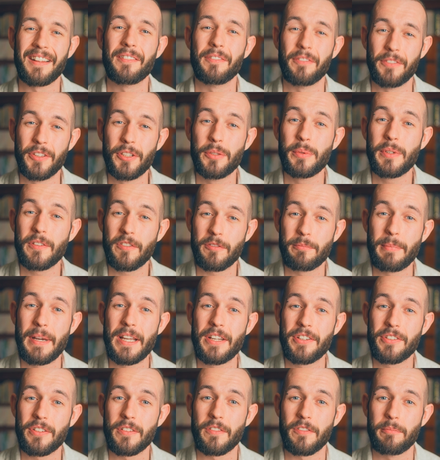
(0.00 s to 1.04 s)
new
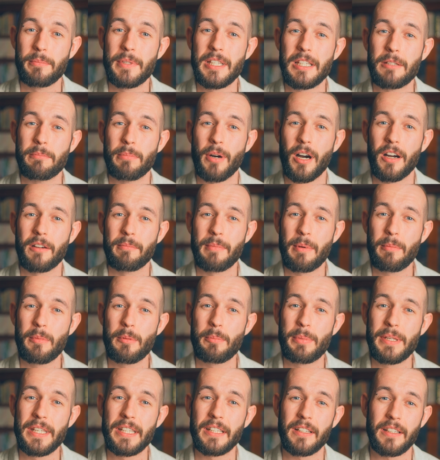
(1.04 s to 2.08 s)
information for me, but I remember
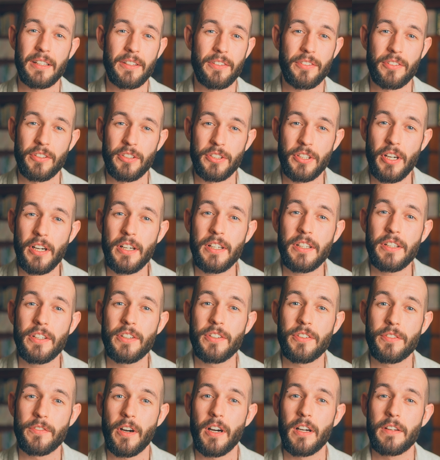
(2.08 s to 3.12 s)
being as young
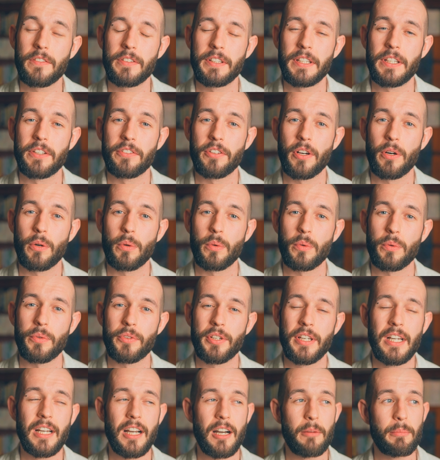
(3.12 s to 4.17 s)
as five years
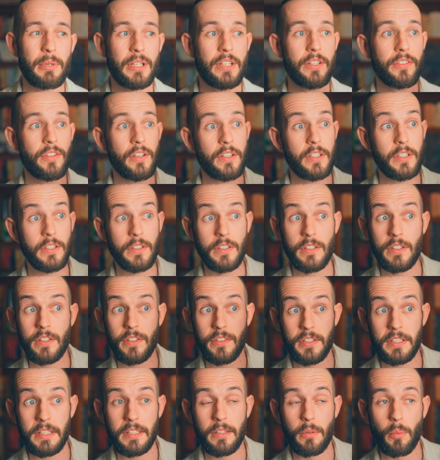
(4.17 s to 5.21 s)
old, and because I couldn't
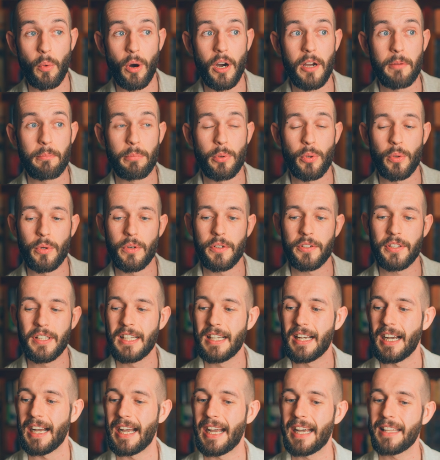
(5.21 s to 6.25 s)
see the whiteboard,
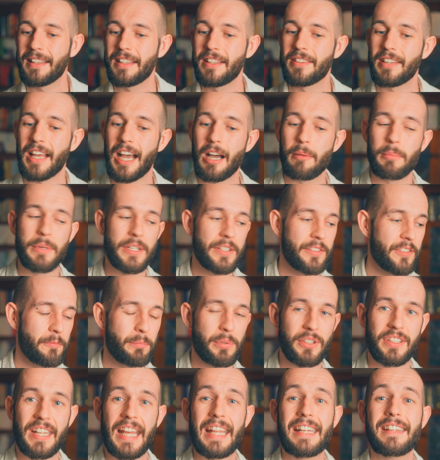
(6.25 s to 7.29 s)
I had this habit of
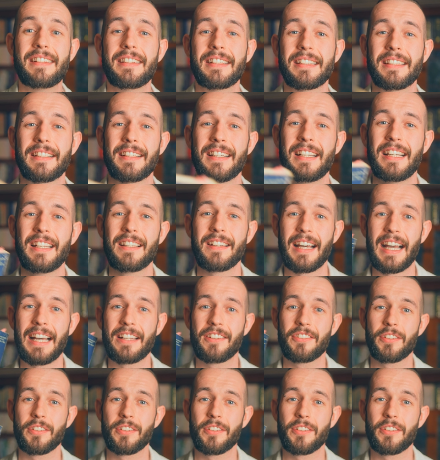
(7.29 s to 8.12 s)
pretending that I had